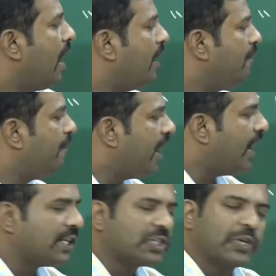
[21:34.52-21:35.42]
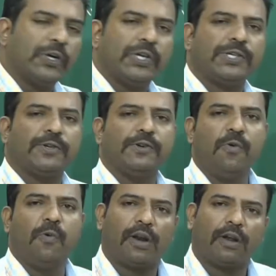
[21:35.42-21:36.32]
and where it is going
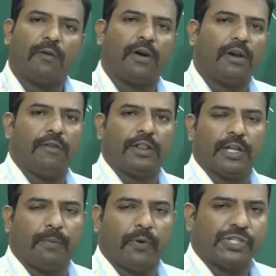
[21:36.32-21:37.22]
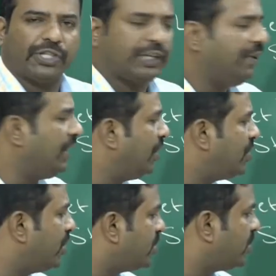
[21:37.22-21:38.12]
to work only with the positive
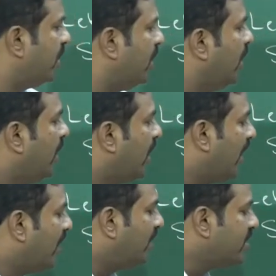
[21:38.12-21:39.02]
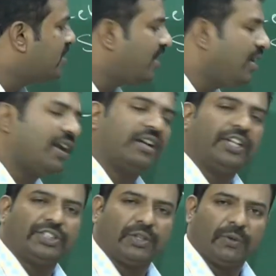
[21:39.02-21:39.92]
integers, and this 3
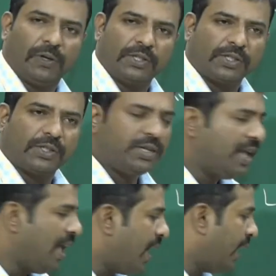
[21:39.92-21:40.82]
condition holds good,